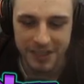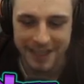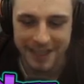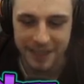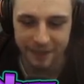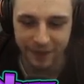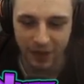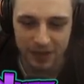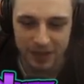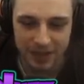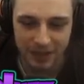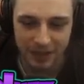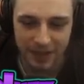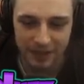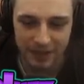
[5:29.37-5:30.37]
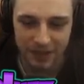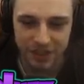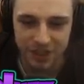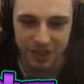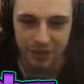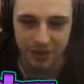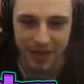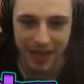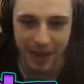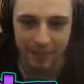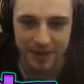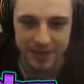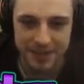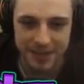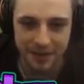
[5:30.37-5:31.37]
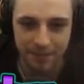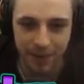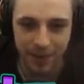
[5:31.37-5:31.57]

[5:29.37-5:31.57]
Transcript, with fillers: things first, I don't give a shit what happens. I'm